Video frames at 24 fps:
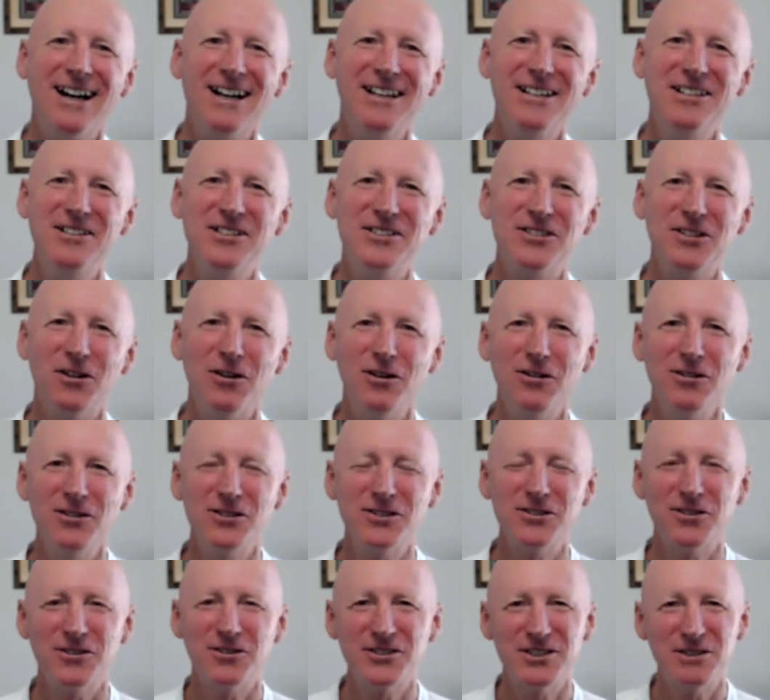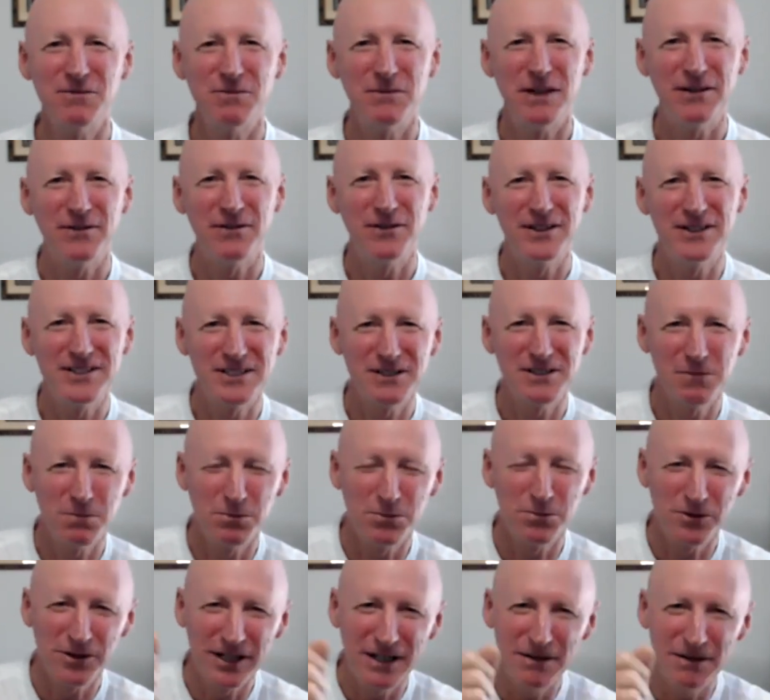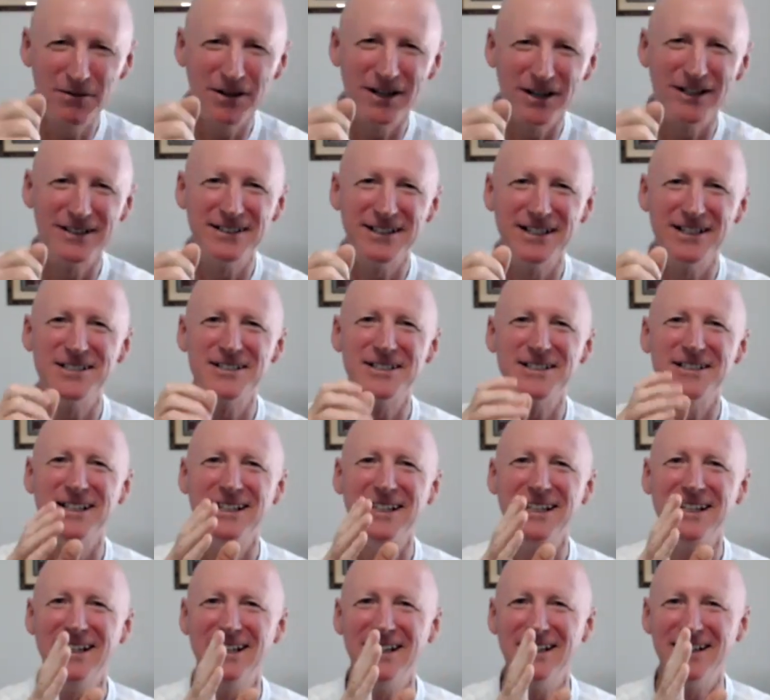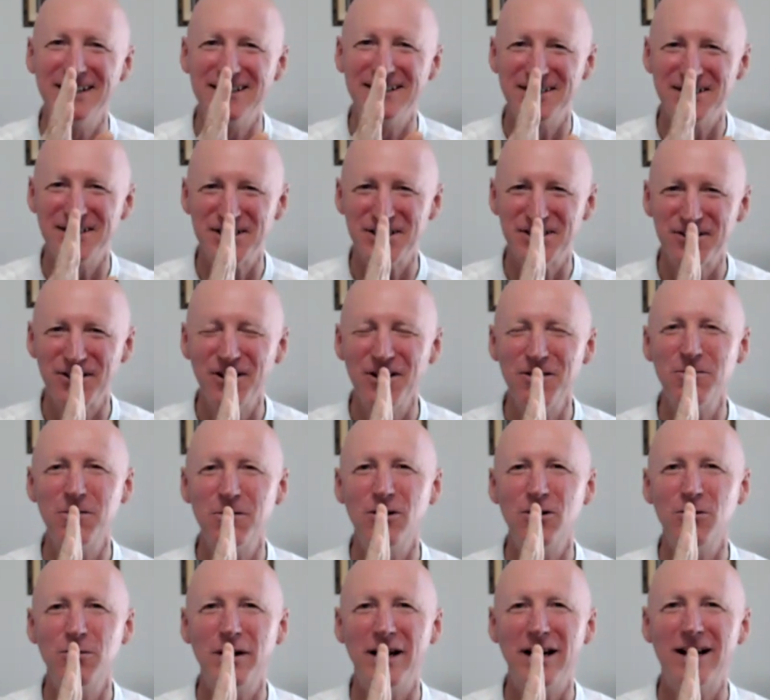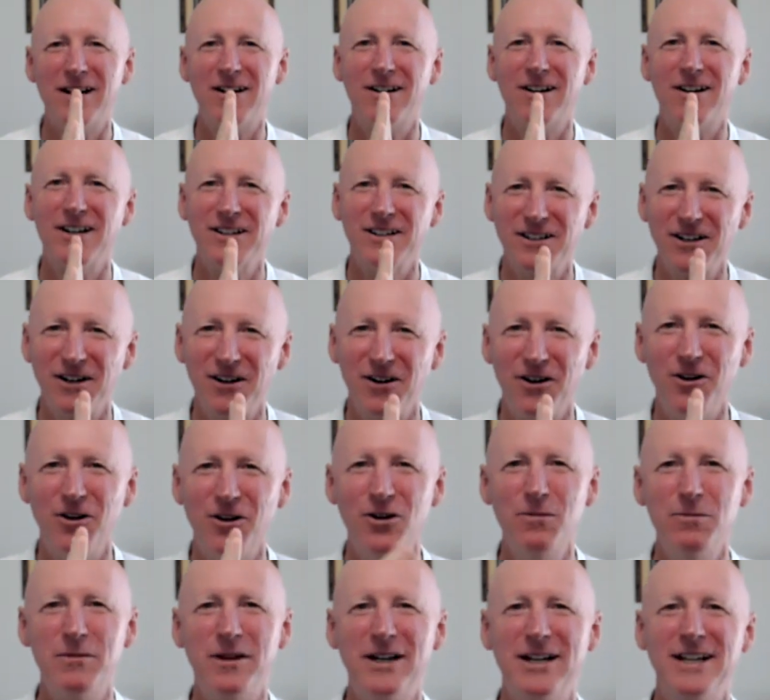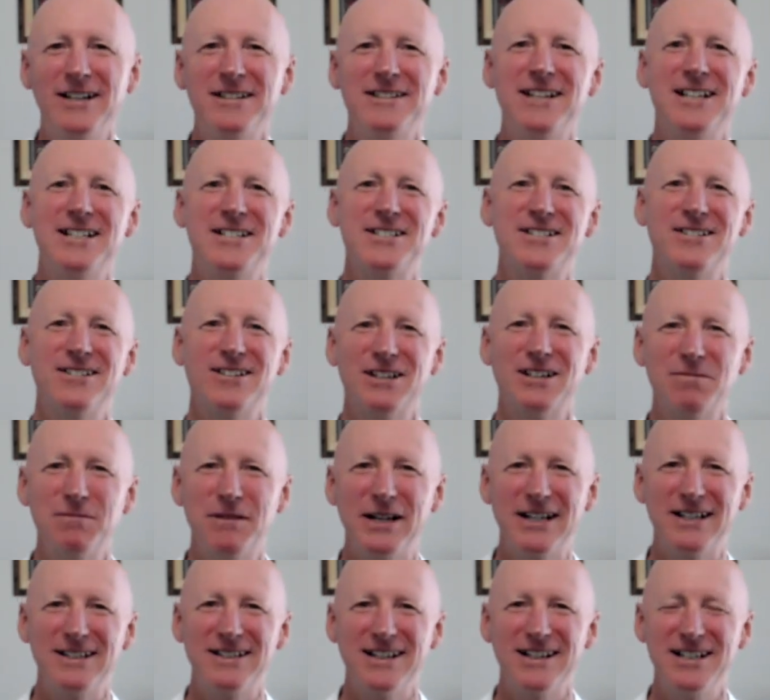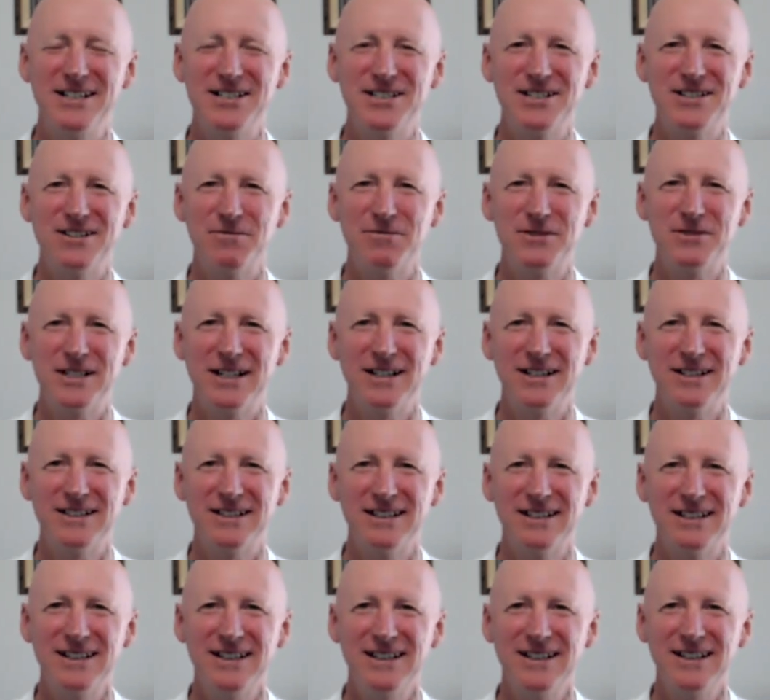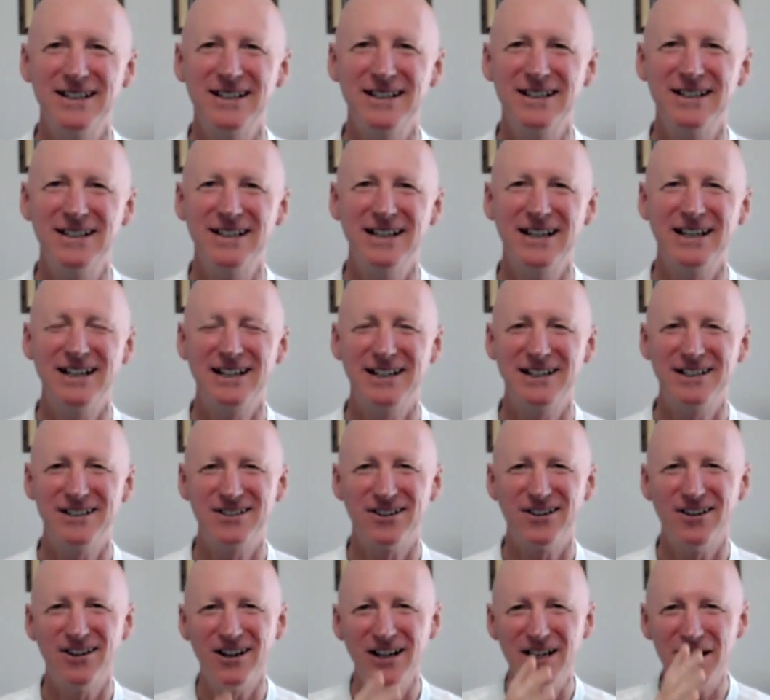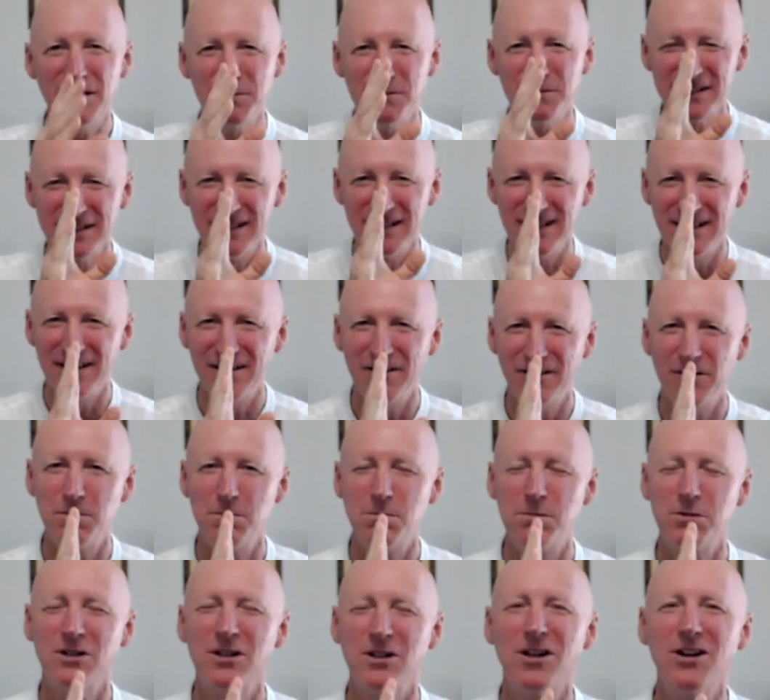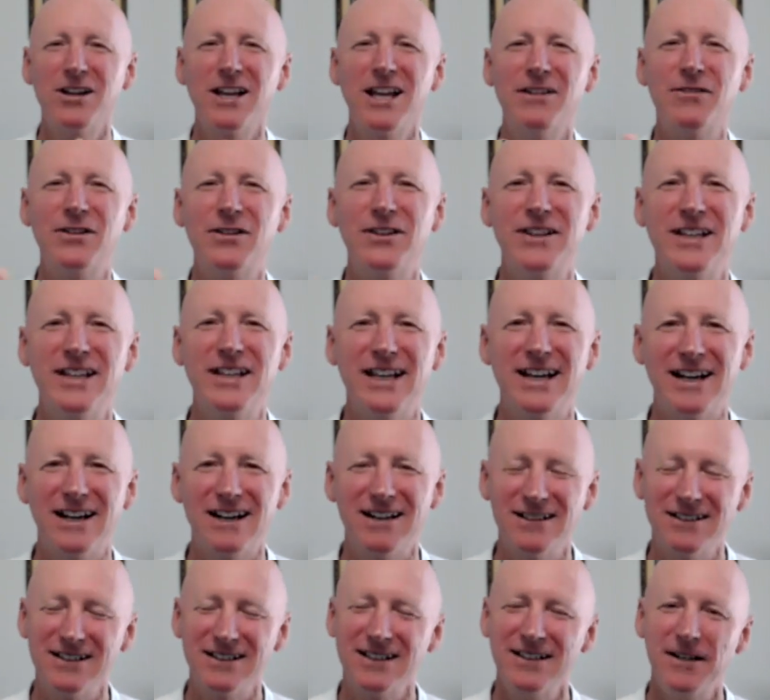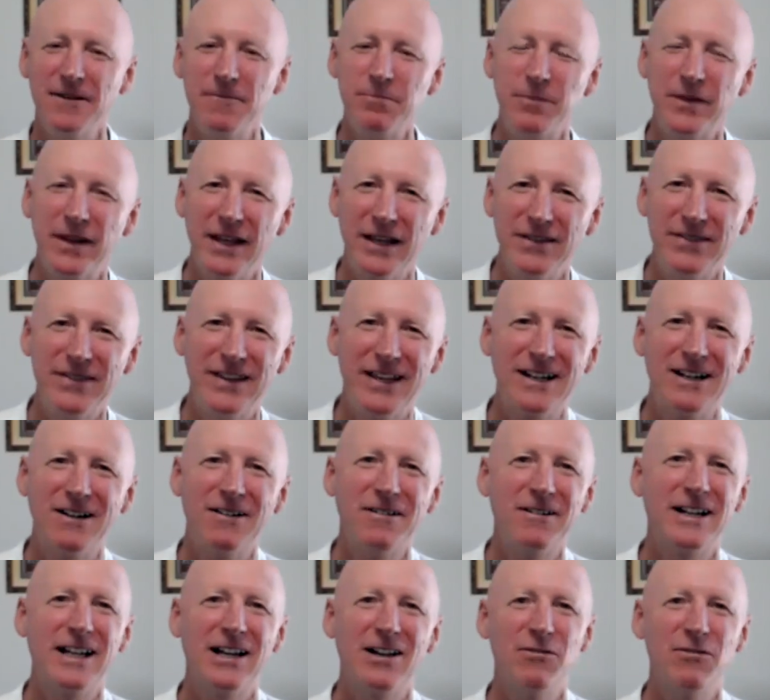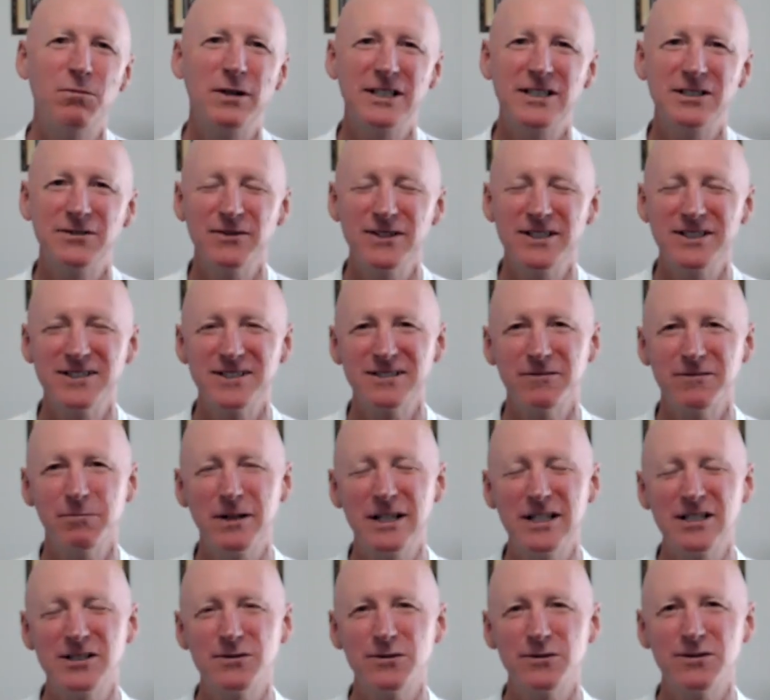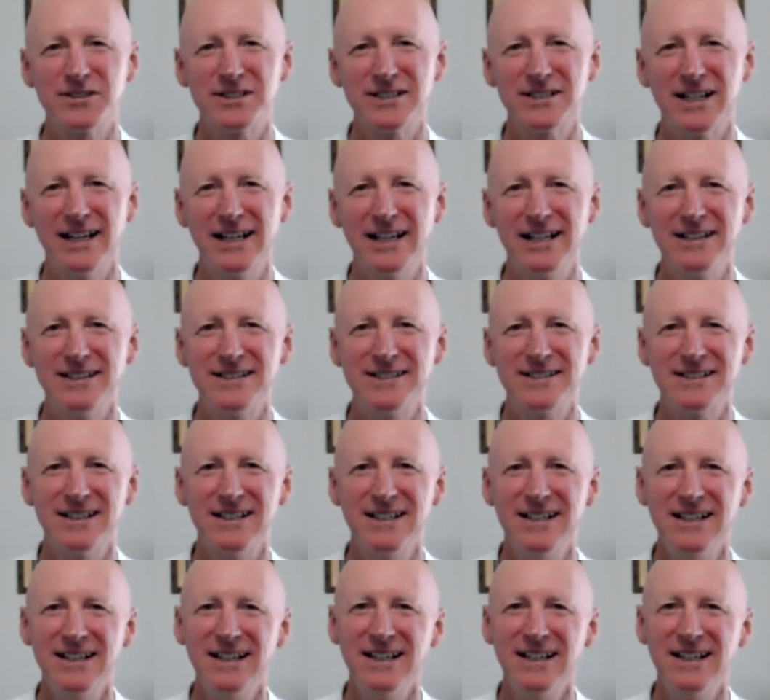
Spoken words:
I use all sorts of methods to bring my attention here, and strong willpower. I could hold my attention on a meditation object. And at times I would block everything out, and then I would have blissful states.